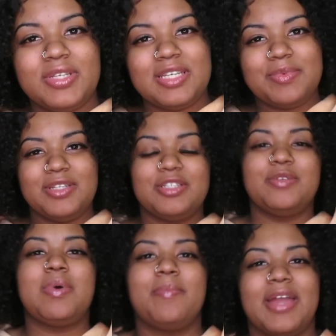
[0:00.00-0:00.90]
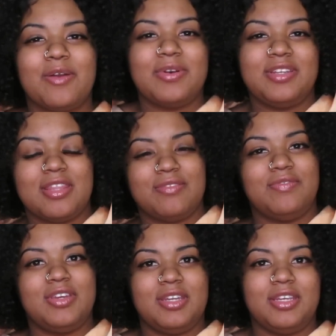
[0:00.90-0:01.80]
What's up YouTube? I'm back with another
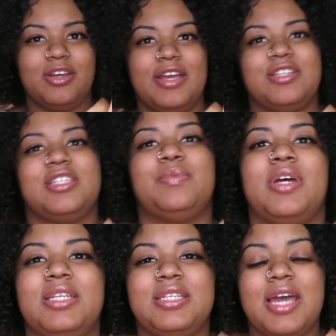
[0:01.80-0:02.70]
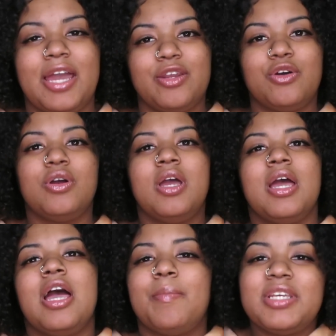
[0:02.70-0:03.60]
video. As y'all see by the title,
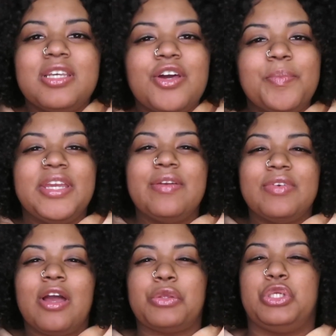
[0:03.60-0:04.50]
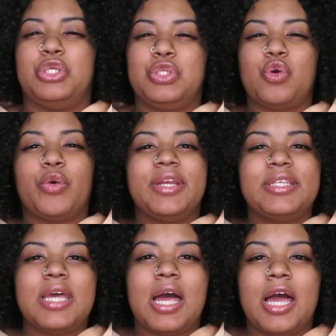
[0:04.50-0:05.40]
I'm basically going to be giving y'all story
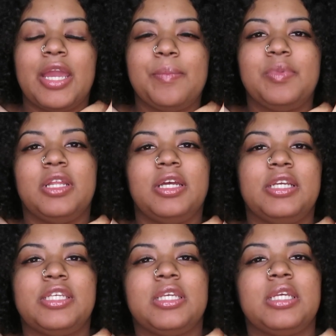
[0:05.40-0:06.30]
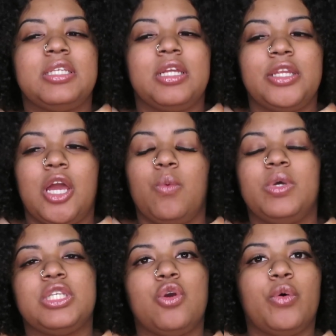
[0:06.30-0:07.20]
time plus telling y'all
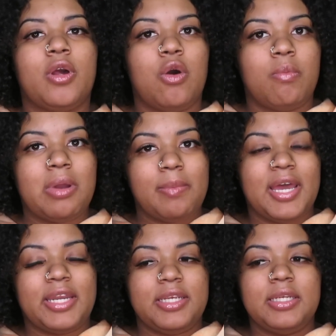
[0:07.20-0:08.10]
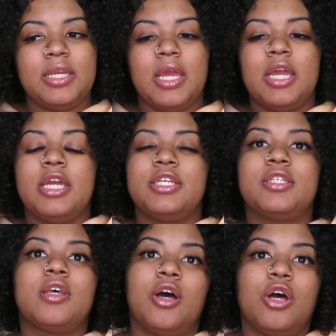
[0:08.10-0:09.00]
what's going on with my body.
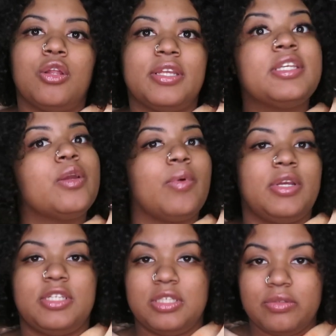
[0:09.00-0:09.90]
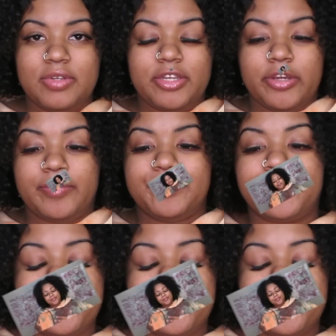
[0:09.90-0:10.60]
So let's get right into this video.